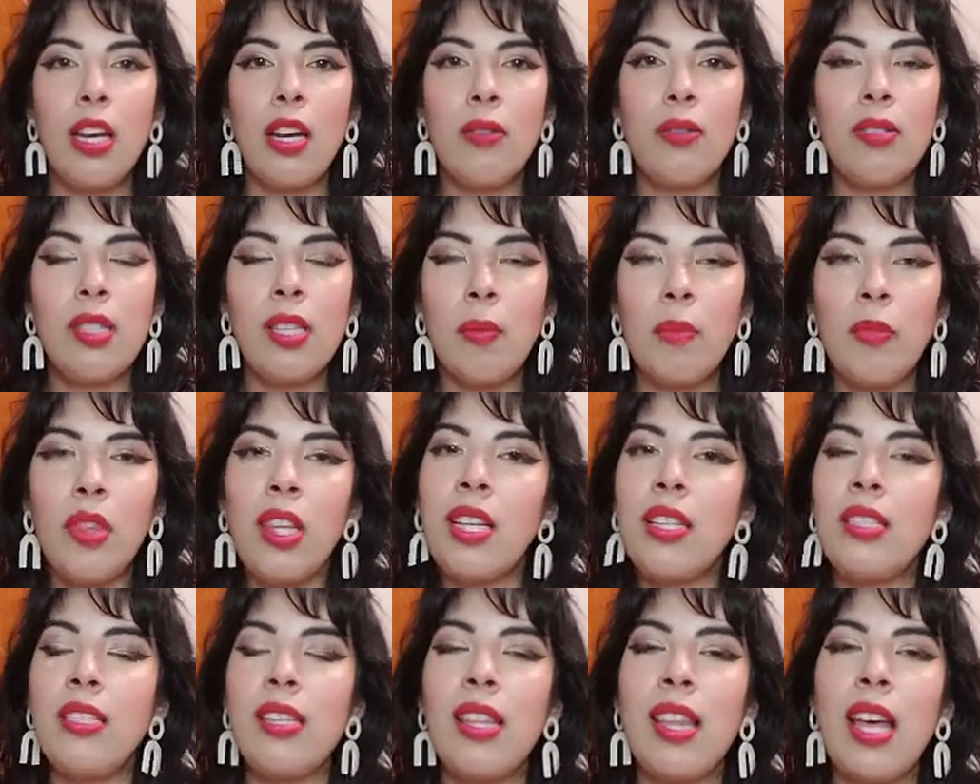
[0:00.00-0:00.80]

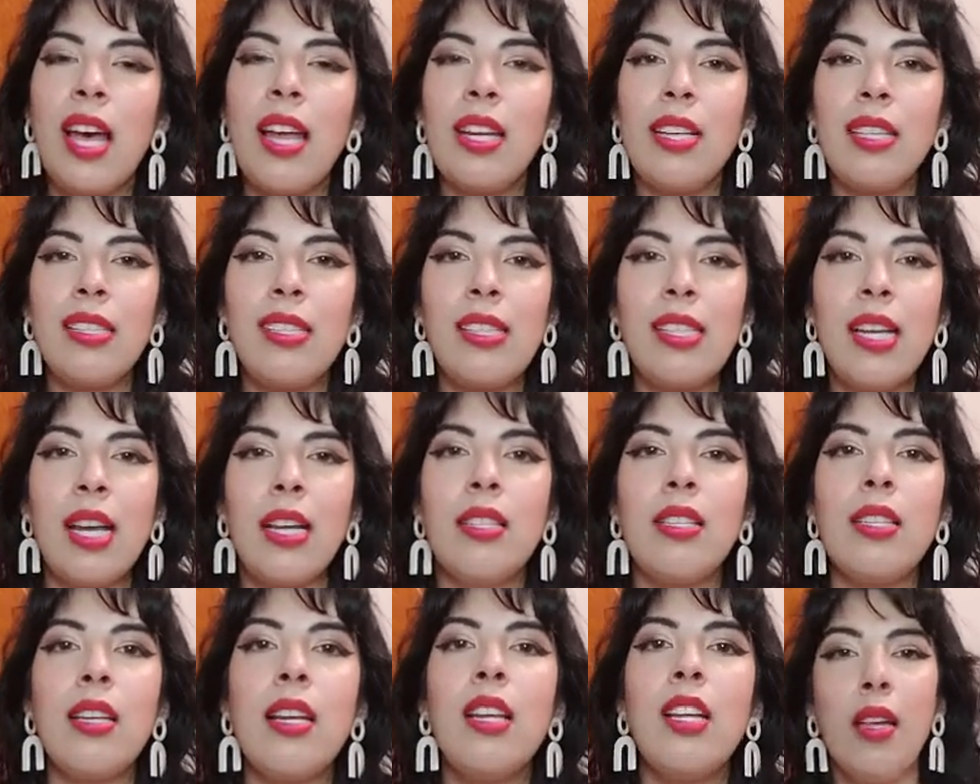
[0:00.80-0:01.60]
something to that
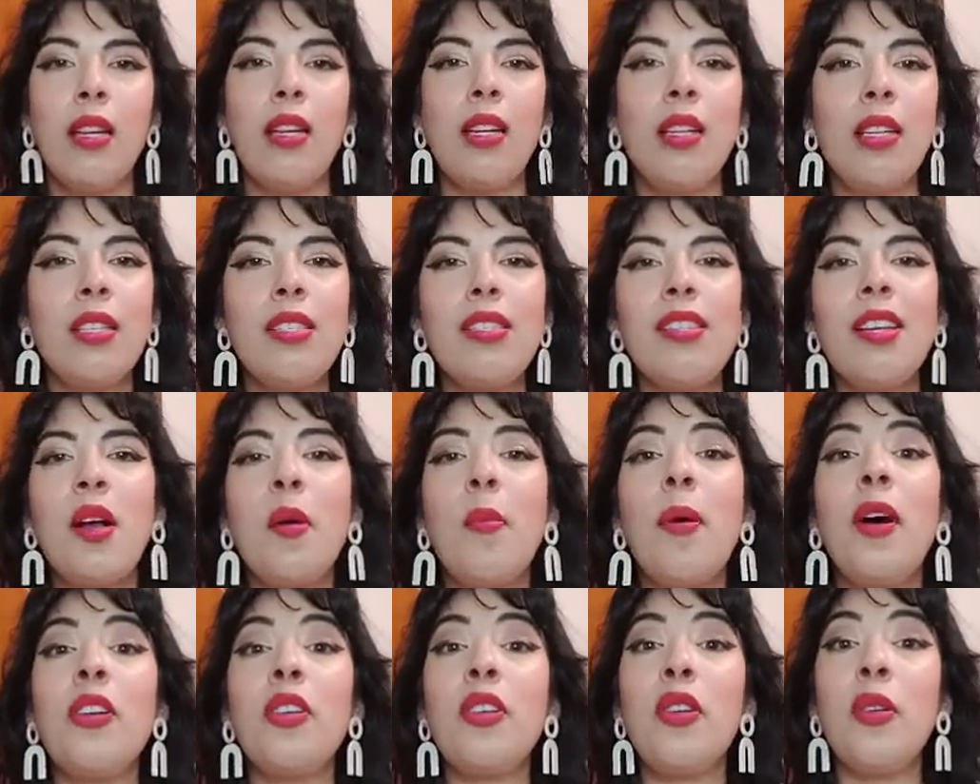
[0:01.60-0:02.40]
extent. Now let's talk
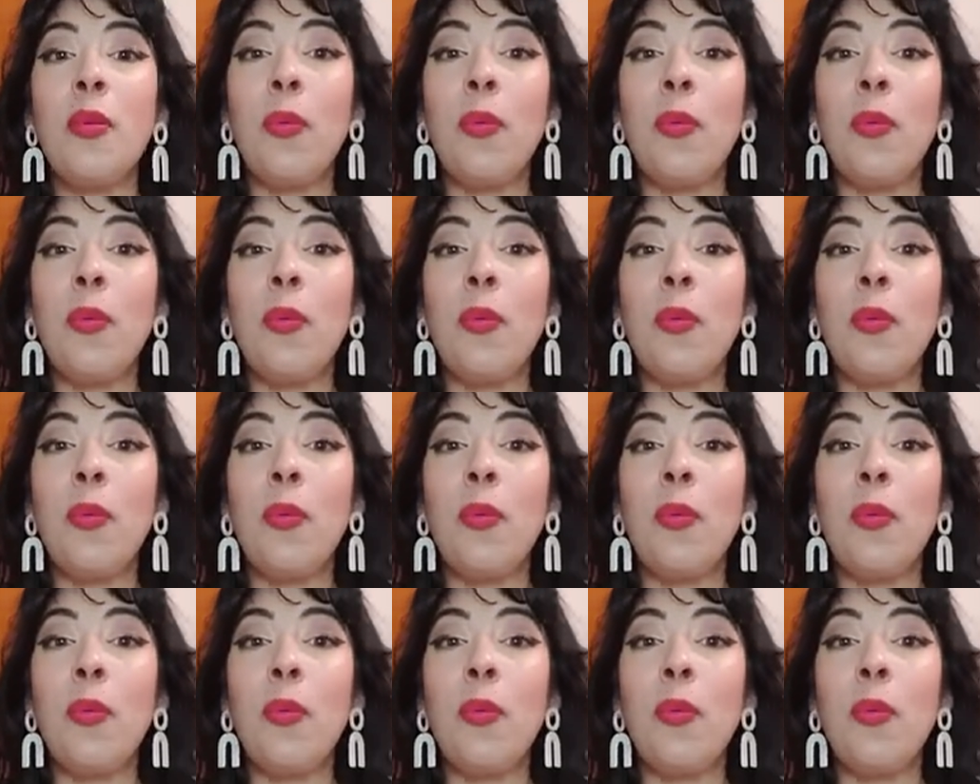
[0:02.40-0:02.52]
about your